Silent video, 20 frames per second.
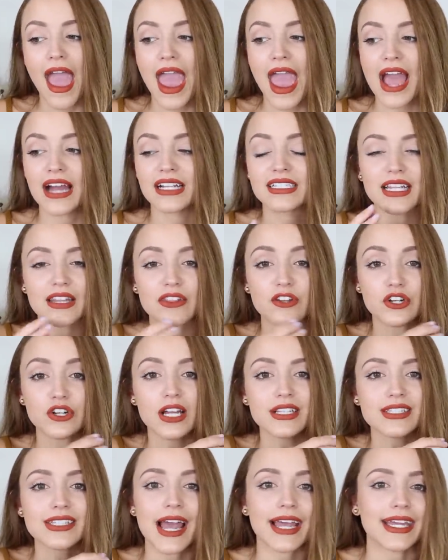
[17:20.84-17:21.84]
and they're
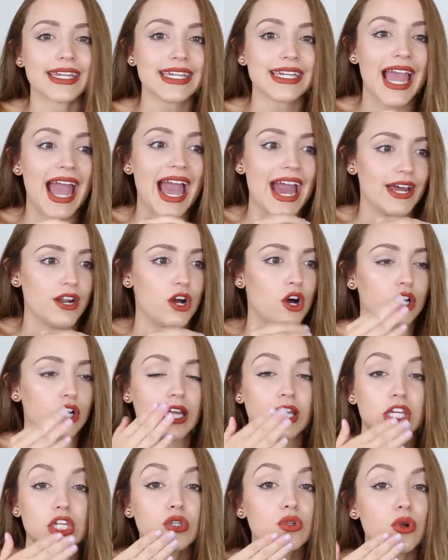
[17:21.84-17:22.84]
not tacky at all.
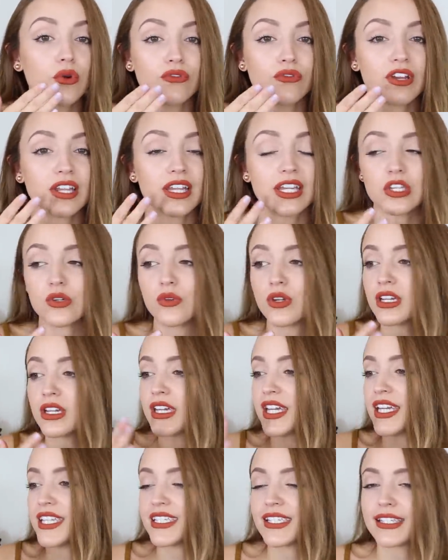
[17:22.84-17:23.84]
Like you don't feel like you can
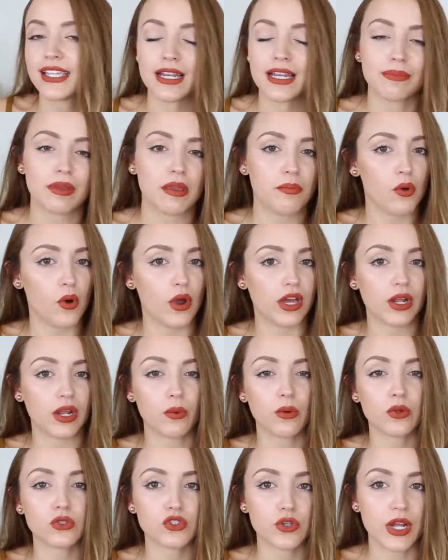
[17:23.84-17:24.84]
kiss 10 people and it
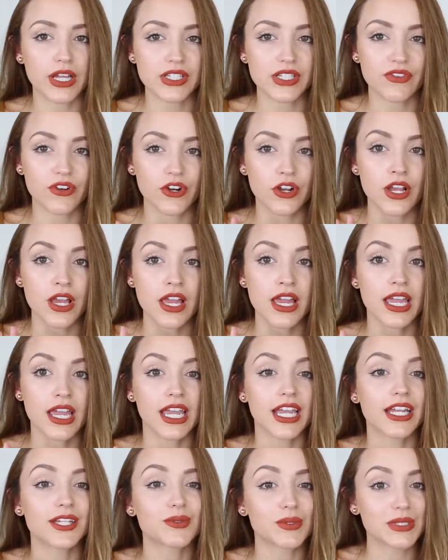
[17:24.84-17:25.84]
won't transfer.
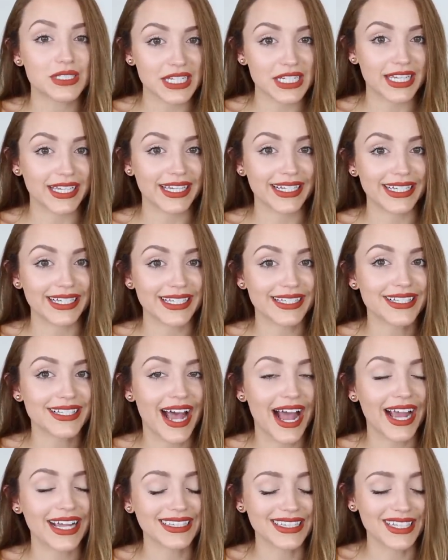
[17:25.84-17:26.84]
It's ridiculous.
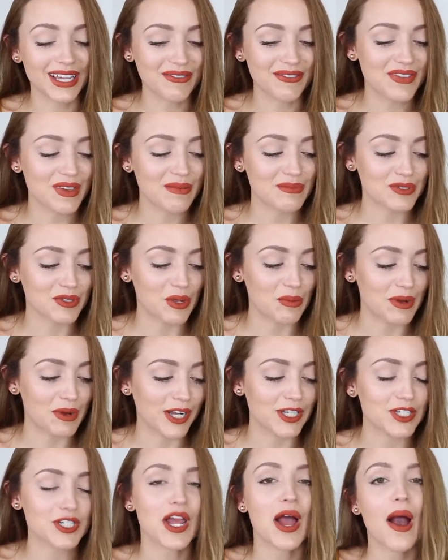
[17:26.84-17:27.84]
I love them so
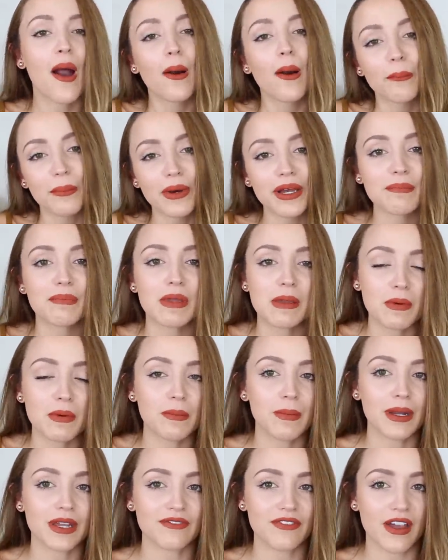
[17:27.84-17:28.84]
much, but
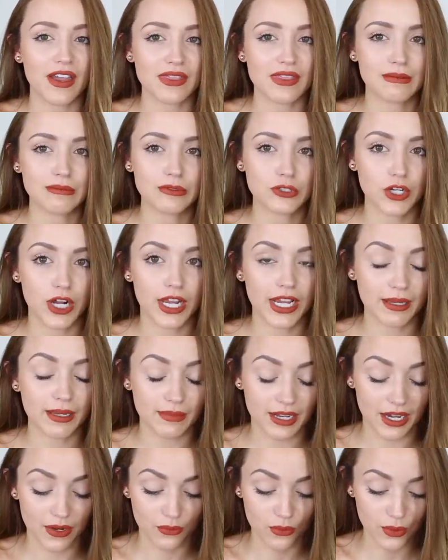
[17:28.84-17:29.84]
people might find them drying,
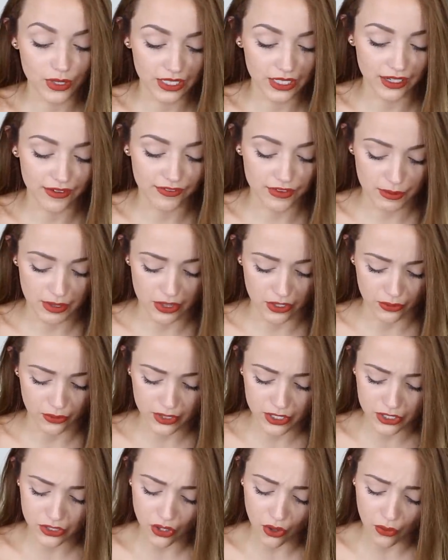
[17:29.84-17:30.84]
but I really love them and they
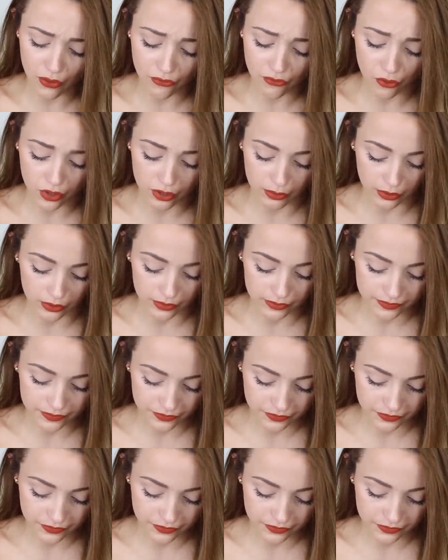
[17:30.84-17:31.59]
were so affordable.